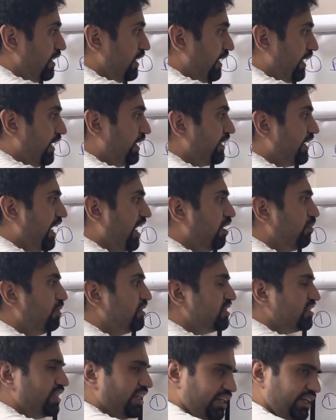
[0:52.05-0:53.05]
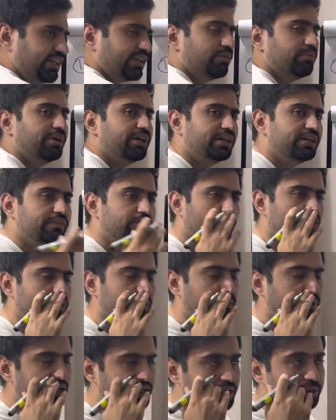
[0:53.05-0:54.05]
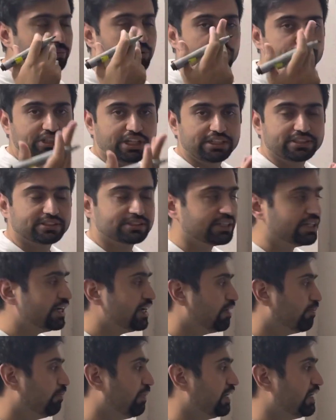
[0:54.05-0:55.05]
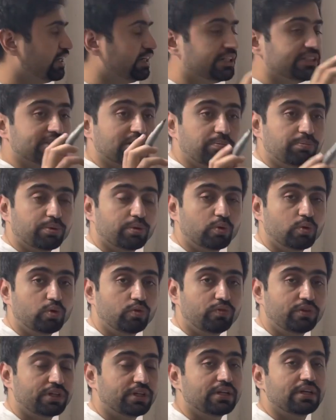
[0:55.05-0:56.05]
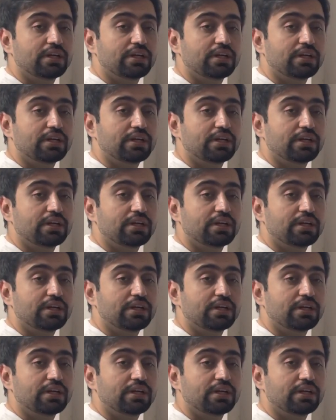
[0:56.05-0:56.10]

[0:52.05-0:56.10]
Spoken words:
It can be steering committee for the multi projects, but it is approved